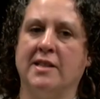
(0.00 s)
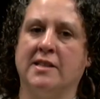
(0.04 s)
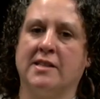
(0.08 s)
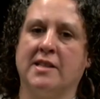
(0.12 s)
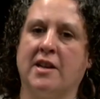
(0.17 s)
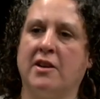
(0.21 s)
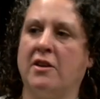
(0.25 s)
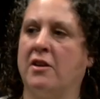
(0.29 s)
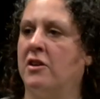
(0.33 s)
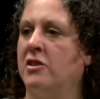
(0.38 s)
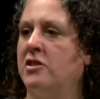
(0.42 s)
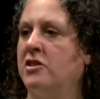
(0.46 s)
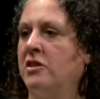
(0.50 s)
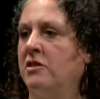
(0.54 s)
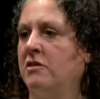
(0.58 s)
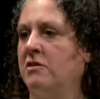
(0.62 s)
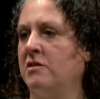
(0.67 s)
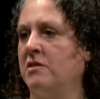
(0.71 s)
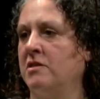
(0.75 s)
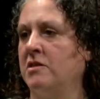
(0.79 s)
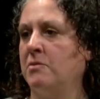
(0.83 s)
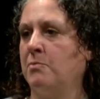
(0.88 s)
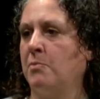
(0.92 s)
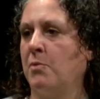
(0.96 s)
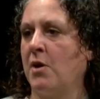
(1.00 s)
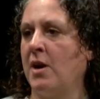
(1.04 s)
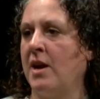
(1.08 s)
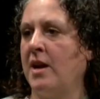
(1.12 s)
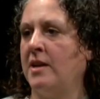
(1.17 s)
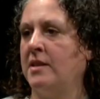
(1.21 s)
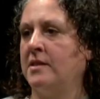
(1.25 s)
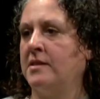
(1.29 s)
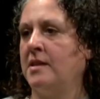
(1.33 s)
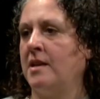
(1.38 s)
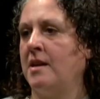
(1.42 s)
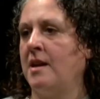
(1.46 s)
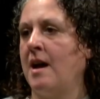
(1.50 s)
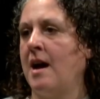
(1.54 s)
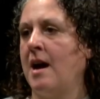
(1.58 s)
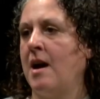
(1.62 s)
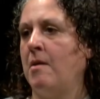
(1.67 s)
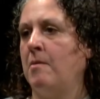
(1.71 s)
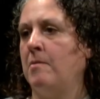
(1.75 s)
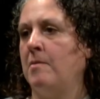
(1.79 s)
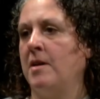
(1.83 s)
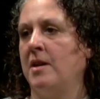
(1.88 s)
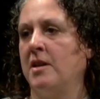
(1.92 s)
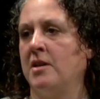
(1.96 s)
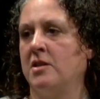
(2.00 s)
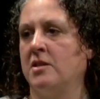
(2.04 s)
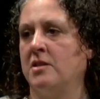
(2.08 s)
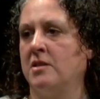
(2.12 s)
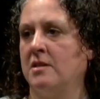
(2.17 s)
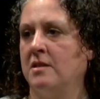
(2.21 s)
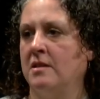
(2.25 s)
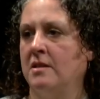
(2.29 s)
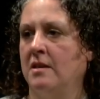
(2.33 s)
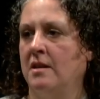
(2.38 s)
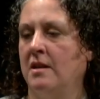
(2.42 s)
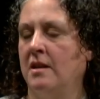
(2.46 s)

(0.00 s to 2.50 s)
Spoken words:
on our children's brains and how much